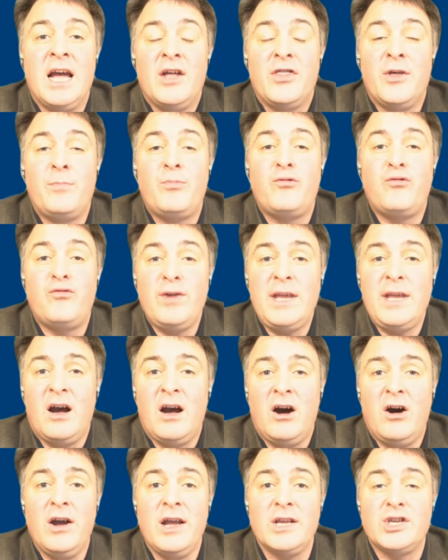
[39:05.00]
the
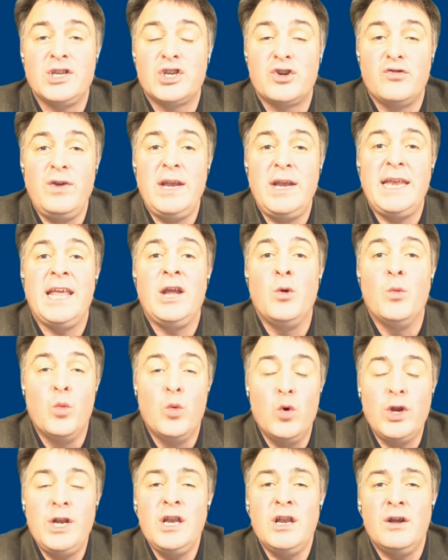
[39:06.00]
pre-hire screening
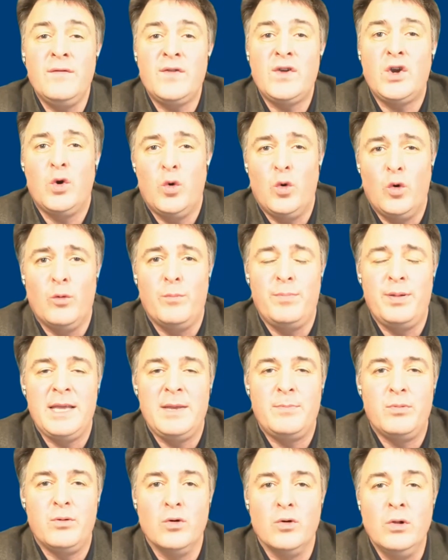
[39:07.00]
wouldn't have caught
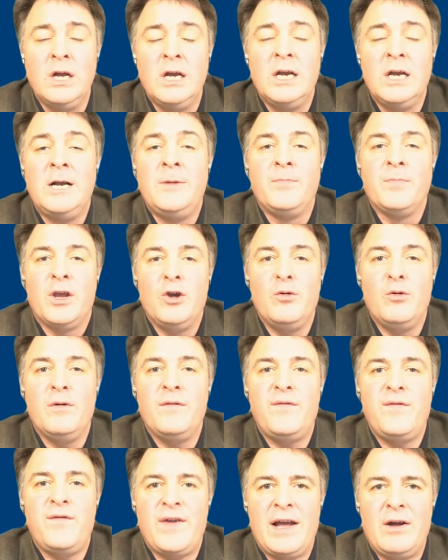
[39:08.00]
people who
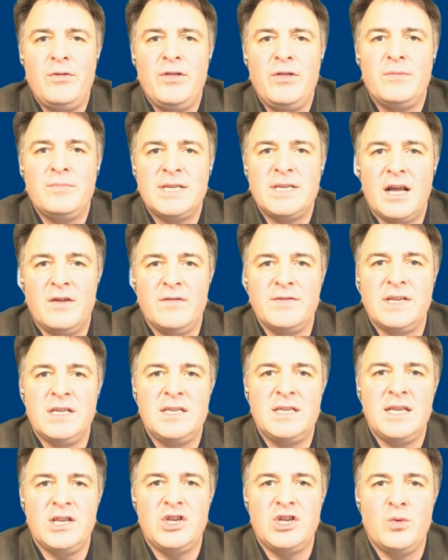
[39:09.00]
have found themselves in
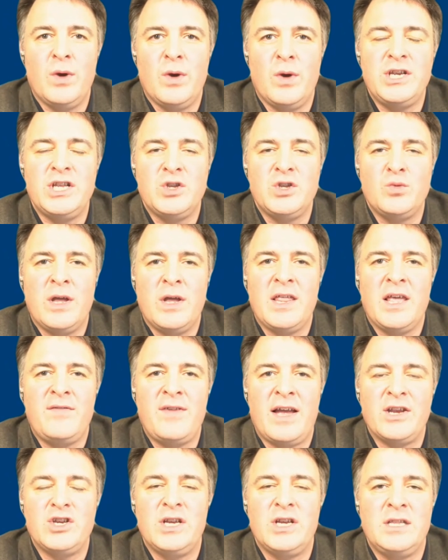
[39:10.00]
situations where they've
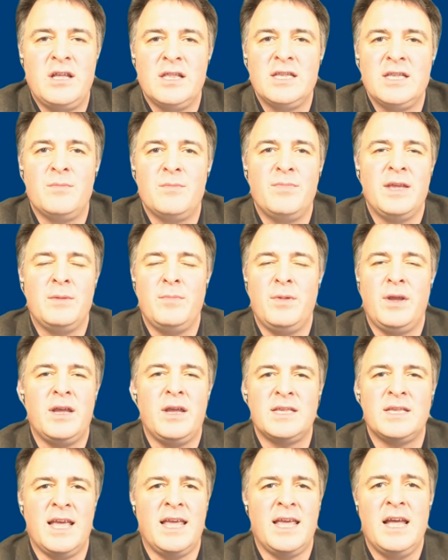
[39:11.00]
actually done something
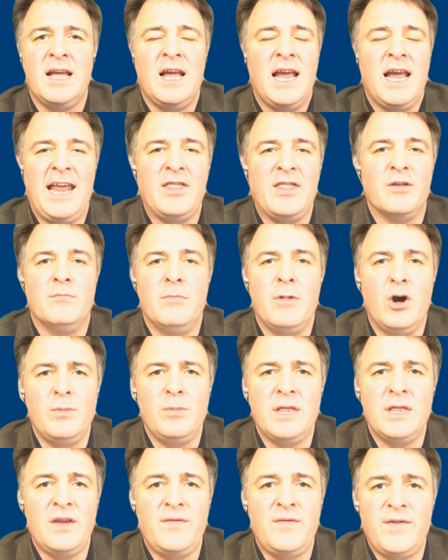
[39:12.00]
because in the
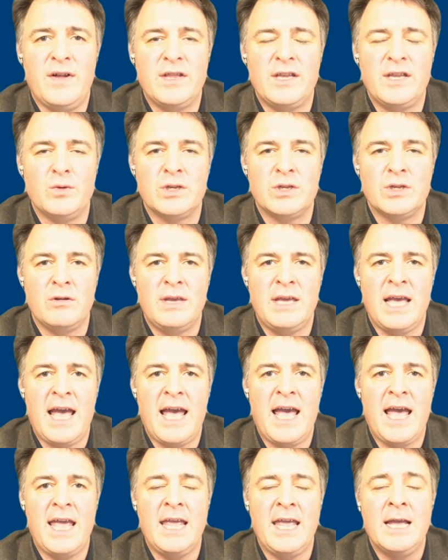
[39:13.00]
moment they felt it was
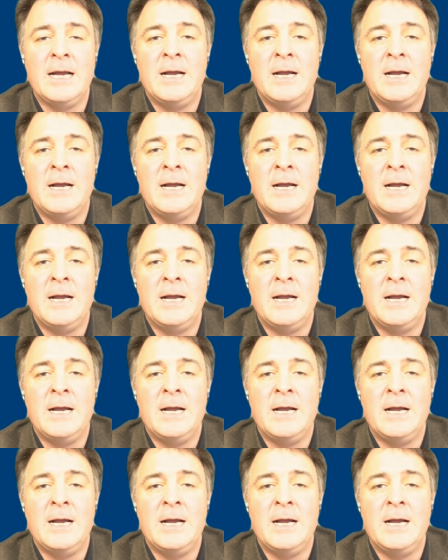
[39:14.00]
okay.